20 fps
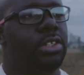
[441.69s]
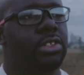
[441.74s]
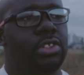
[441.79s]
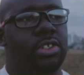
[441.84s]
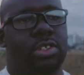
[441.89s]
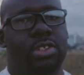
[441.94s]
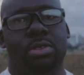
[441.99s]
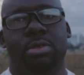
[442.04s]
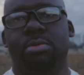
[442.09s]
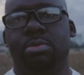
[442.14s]
It's
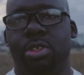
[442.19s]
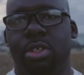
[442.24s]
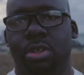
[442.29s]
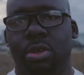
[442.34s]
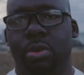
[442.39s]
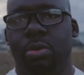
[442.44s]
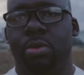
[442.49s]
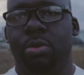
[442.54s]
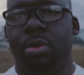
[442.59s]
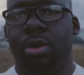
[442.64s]
just,
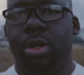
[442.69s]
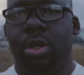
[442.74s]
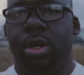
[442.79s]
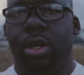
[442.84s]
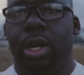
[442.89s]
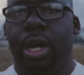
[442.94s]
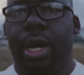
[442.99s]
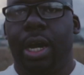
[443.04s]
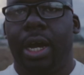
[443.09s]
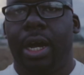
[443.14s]

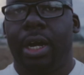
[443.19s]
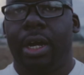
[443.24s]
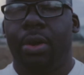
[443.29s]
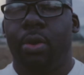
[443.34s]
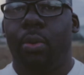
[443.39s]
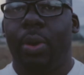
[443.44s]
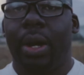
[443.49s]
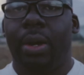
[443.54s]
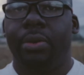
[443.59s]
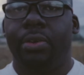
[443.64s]

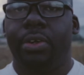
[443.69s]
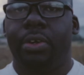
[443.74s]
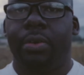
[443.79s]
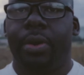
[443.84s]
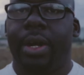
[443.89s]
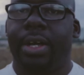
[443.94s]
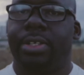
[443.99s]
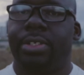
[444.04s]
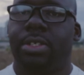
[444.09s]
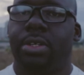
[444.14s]
wild
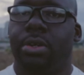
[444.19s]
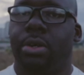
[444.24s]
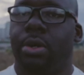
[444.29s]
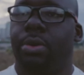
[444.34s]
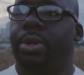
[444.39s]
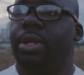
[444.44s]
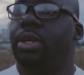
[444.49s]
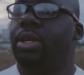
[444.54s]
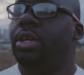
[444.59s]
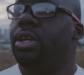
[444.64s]
grass
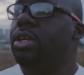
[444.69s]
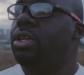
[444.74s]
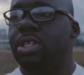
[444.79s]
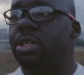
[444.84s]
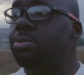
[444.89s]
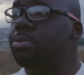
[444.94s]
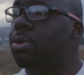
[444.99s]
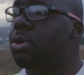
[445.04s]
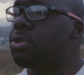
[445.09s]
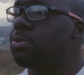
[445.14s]
growing.
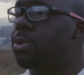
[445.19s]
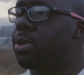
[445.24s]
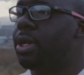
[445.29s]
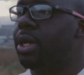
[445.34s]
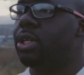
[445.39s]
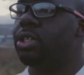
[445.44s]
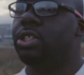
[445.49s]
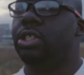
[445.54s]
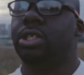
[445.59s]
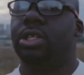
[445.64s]
In
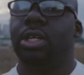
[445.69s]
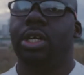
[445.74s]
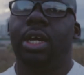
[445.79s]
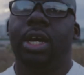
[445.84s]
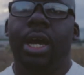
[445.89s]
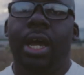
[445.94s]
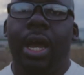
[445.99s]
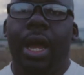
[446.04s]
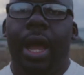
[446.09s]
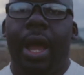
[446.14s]
post-production,
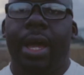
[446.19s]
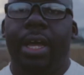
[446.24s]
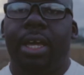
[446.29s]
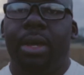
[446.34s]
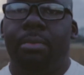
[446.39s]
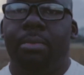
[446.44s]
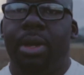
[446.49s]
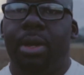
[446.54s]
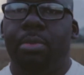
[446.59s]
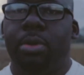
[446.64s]
I
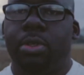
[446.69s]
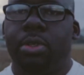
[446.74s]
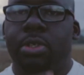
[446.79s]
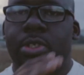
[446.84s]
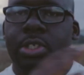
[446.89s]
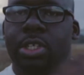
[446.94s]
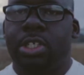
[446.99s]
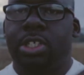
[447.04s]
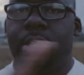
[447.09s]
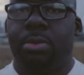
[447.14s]
can be able to
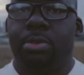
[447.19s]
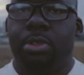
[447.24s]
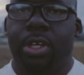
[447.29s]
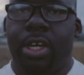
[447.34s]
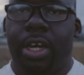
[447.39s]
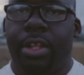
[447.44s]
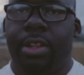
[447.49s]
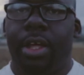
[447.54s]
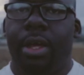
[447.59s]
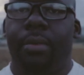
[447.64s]
stitch them
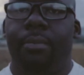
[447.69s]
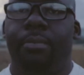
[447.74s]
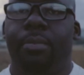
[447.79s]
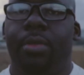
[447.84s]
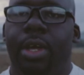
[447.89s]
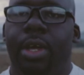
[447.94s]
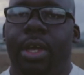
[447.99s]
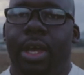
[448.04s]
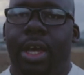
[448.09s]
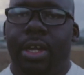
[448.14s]
together
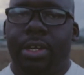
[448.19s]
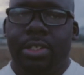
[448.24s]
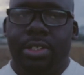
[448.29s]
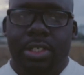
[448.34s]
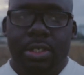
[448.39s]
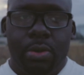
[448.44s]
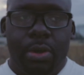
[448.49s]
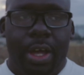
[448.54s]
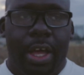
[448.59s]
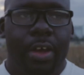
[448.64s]
and
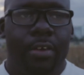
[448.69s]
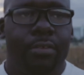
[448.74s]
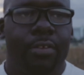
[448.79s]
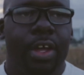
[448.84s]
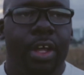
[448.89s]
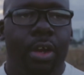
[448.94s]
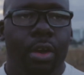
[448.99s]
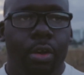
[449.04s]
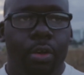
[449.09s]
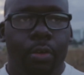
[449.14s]
still have
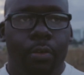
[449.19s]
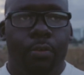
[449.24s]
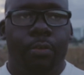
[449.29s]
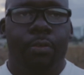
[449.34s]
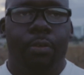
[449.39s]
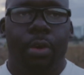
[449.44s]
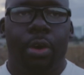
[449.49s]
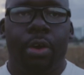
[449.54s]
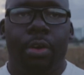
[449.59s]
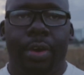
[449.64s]
a lot of
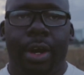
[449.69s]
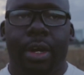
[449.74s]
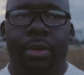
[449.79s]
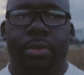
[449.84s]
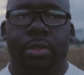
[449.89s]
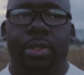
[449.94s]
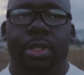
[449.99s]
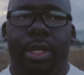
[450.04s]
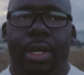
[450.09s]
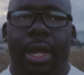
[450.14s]
foreground
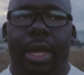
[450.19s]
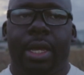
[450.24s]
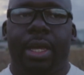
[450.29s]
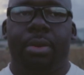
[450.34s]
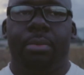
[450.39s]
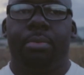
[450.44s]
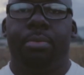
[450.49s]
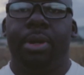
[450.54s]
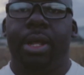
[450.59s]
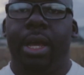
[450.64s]
so that I
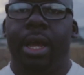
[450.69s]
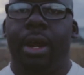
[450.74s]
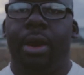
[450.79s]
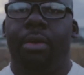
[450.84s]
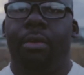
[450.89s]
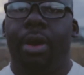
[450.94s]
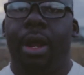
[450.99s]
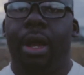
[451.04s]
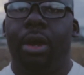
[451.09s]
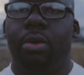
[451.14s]
can play
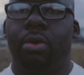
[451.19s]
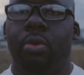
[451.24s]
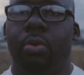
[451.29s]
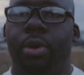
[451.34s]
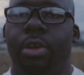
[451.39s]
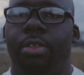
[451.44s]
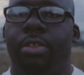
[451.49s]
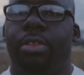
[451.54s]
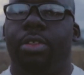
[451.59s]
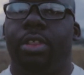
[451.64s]
around
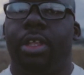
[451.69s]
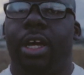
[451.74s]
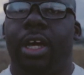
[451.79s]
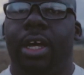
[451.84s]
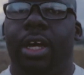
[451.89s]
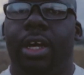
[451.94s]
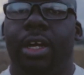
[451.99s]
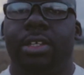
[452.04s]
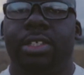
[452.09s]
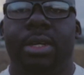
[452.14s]
with
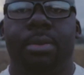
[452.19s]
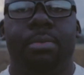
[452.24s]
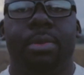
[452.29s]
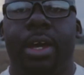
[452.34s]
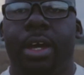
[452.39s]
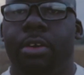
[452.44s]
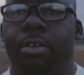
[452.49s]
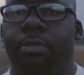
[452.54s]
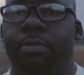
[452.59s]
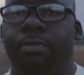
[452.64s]
some
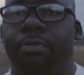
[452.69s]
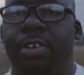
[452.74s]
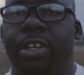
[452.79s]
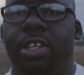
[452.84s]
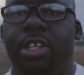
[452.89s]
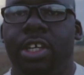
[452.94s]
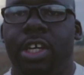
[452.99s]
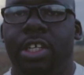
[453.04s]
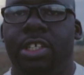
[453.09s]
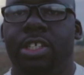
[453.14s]
kind of
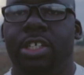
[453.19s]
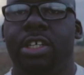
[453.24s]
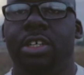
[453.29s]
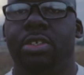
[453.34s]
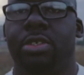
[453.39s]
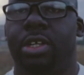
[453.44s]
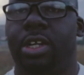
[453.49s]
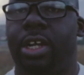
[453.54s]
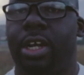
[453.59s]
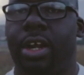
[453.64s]
vignetting
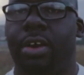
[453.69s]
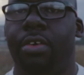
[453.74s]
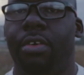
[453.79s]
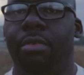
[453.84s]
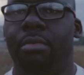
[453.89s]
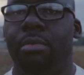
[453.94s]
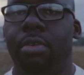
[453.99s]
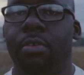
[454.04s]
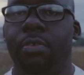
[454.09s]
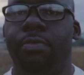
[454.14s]
so that I
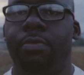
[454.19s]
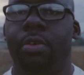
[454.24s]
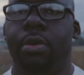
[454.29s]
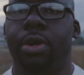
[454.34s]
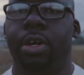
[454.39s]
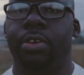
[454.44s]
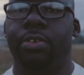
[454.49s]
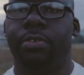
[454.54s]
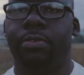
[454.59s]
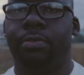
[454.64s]
remove
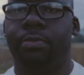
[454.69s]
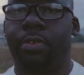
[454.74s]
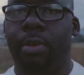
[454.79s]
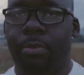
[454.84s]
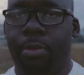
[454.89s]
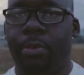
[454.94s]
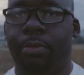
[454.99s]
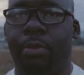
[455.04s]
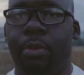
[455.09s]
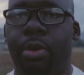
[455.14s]
focus
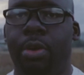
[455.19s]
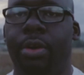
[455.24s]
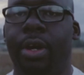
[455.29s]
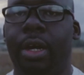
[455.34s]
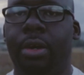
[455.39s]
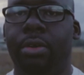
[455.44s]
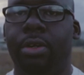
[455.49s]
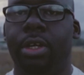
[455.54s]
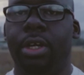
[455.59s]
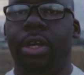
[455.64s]
from the
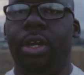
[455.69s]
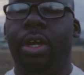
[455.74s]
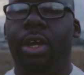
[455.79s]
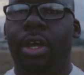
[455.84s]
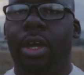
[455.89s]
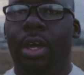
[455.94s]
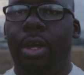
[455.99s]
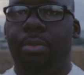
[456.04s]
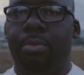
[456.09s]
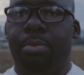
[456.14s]
foreground
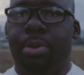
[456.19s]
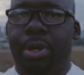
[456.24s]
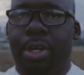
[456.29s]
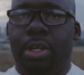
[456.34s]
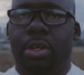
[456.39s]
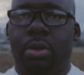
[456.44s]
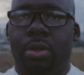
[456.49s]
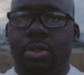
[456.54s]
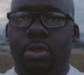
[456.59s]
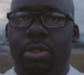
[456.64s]
and put
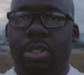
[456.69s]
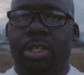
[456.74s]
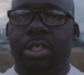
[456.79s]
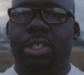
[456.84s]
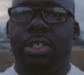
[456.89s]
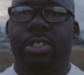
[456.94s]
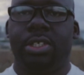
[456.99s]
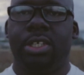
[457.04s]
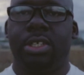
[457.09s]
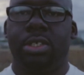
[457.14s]
it onto the
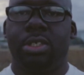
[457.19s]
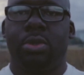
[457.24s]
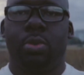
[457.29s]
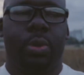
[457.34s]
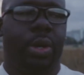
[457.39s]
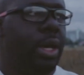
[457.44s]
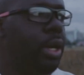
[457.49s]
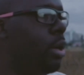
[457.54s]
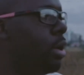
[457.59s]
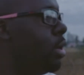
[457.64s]
distance
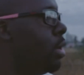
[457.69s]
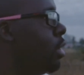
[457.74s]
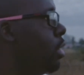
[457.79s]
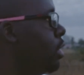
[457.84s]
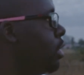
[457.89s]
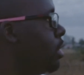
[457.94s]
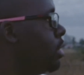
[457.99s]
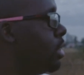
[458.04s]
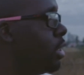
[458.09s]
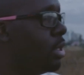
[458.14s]
where
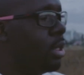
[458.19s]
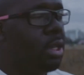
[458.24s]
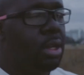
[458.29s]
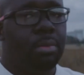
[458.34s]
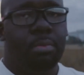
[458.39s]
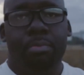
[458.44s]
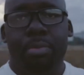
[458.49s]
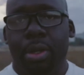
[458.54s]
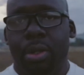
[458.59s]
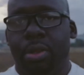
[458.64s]
the
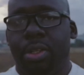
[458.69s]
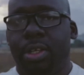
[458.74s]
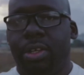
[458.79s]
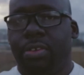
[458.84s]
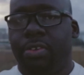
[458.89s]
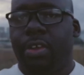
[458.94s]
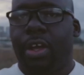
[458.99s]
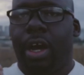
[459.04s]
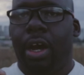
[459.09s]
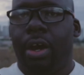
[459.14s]

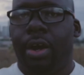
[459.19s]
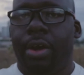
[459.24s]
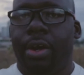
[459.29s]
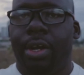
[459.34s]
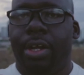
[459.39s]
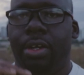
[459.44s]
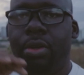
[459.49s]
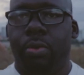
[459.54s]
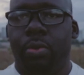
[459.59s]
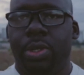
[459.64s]
buildings are,
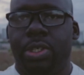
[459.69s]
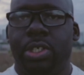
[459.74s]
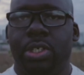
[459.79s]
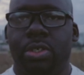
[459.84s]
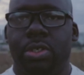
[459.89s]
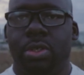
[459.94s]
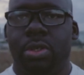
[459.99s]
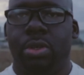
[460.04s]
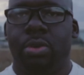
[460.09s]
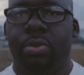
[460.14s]
and which
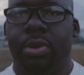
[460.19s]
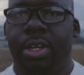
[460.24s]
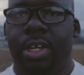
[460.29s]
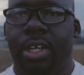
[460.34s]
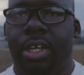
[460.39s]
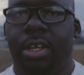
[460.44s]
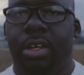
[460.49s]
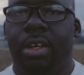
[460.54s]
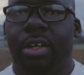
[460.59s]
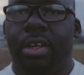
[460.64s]
is
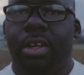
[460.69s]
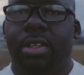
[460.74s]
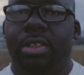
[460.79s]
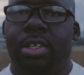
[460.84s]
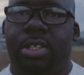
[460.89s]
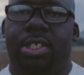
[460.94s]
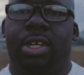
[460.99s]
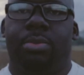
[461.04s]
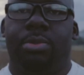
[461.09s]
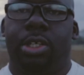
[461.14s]
really
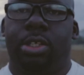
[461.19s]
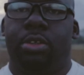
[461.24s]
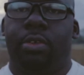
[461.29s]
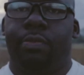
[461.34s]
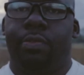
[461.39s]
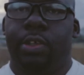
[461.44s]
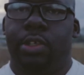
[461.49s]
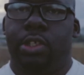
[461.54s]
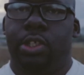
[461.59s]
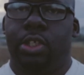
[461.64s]
the subject
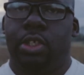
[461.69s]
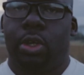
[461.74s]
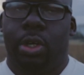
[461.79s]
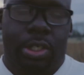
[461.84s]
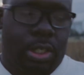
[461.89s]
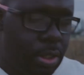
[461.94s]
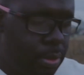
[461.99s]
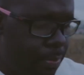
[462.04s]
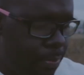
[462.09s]
of this shot.